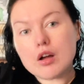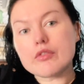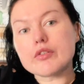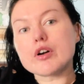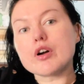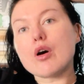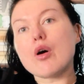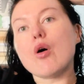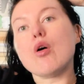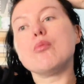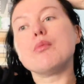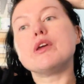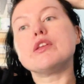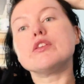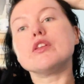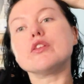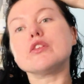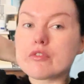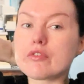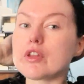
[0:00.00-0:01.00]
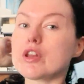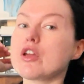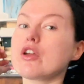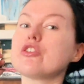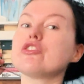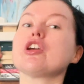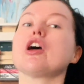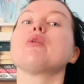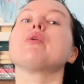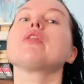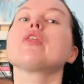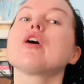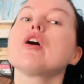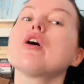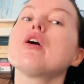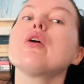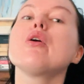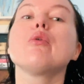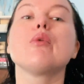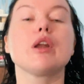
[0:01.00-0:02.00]
often call my sister, video chat with
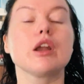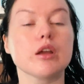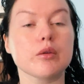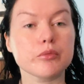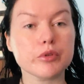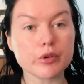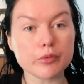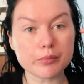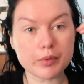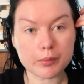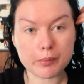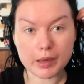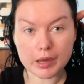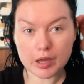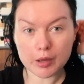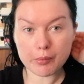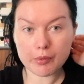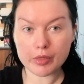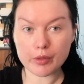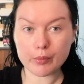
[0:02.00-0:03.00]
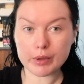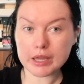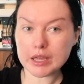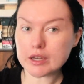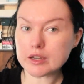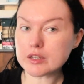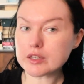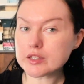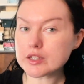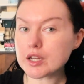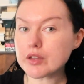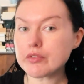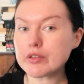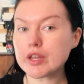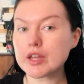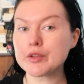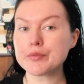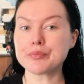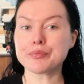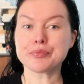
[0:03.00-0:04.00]
her when I'm doing my makeup on the weekend and
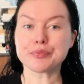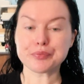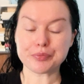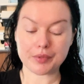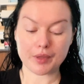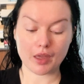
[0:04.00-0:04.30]
stuff.